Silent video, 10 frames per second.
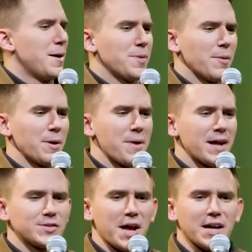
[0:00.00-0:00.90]
probably a
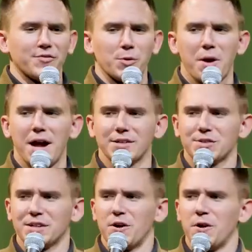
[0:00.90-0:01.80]
bad sign if you're
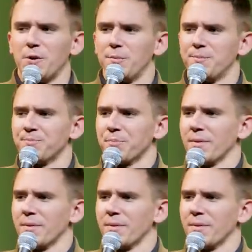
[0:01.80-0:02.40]
practicing at home.